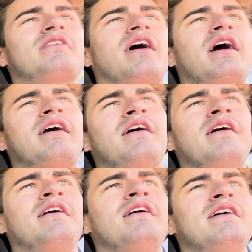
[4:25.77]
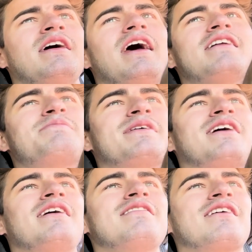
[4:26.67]
the heck? And it's
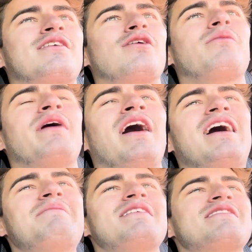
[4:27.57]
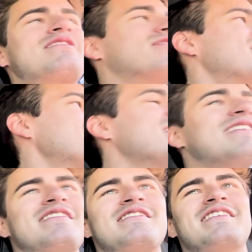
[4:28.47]
because the girl behind me is cleaning
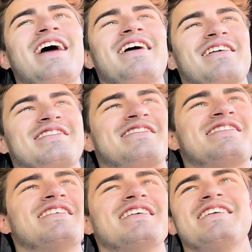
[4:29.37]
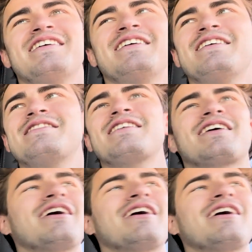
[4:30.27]
the stairs. It's like,